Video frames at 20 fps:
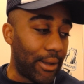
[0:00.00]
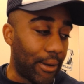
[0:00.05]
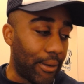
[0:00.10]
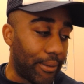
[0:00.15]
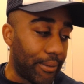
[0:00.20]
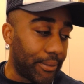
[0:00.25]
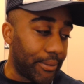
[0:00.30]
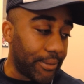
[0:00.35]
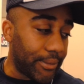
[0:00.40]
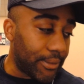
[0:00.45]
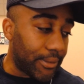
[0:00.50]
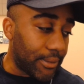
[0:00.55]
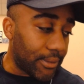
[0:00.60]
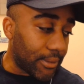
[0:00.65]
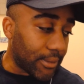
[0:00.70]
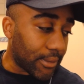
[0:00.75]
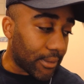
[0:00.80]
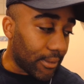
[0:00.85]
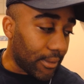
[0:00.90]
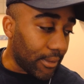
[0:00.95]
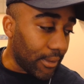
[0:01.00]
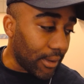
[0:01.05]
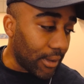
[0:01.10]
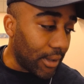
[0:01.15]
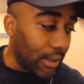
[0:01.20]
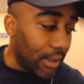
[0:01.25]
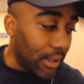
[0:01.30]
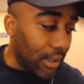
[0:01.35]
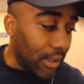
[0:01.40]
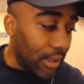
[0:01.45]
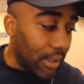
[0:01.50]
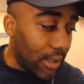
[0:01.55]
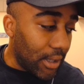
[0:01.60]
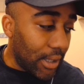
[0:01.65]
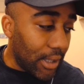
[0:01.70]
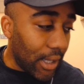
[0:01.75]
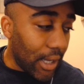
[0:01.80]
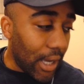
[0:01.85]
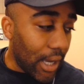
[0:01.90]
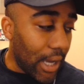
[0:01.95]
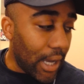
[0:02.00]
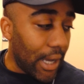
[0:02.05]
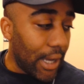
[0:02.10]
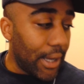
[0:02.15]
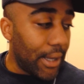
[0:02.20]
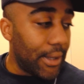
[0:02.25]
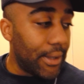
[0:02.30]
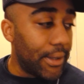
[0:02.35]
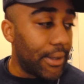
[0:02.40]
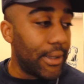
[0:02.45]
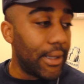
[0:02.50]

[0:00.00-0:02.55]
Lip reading: though.